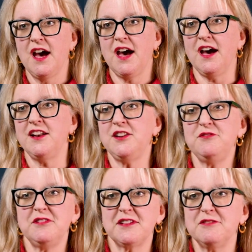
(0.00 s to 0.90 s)
How do you
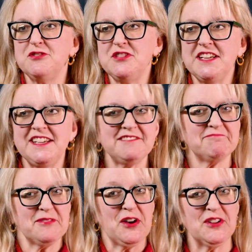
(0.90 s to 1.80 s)
negotiate
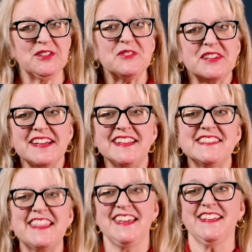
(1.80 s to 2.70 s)
all different kinds
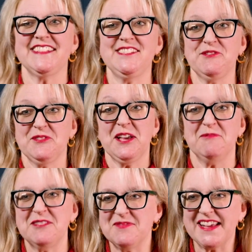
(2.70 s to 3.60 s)
of things? So
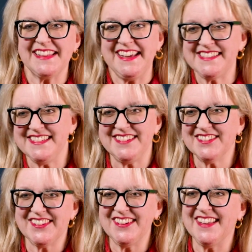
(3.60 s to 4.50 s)
come to my class and you'll
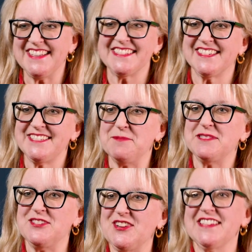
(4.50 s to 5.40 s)
learn all these little tips
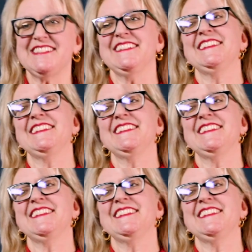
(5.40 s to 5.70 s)
and tricks.